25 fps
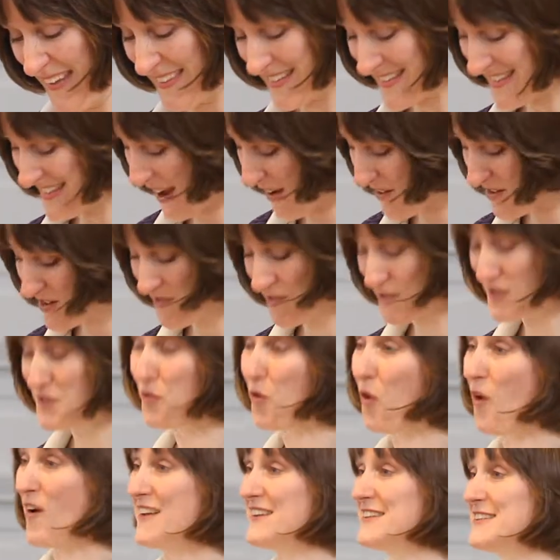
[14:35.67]
the sound of his
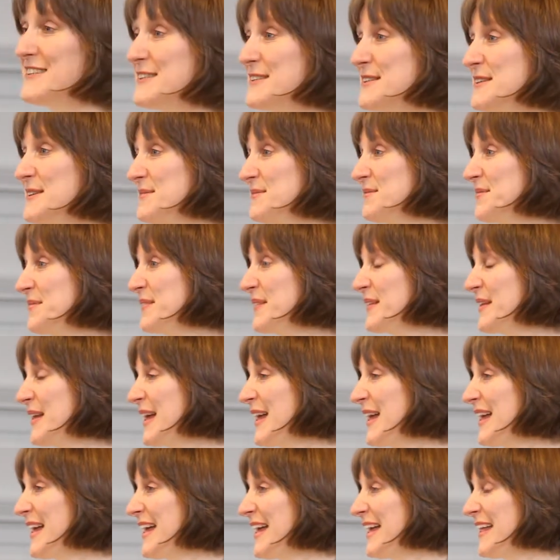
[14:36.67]
voice
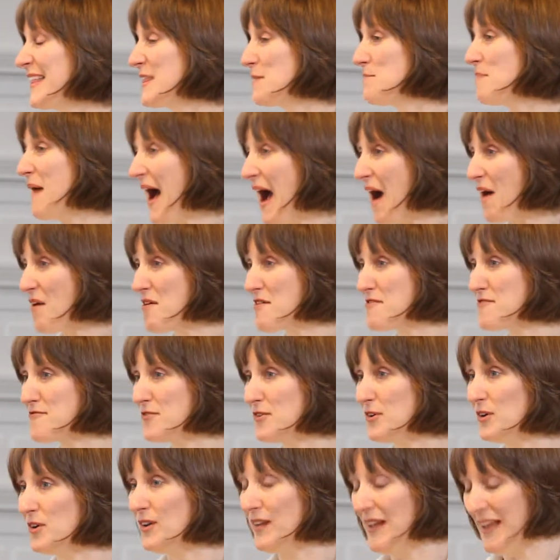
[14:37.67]
the
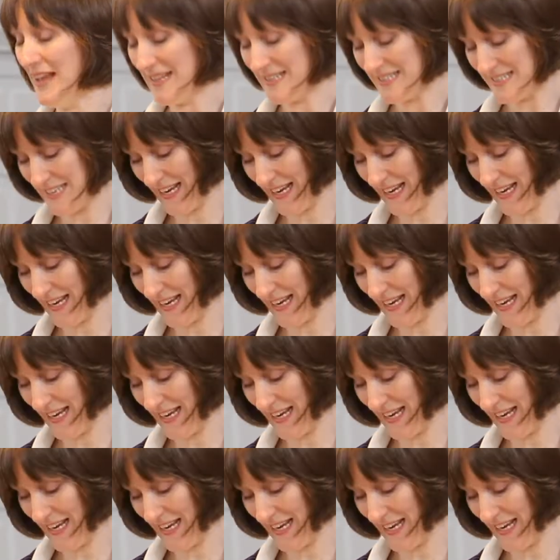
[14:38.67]
powerful,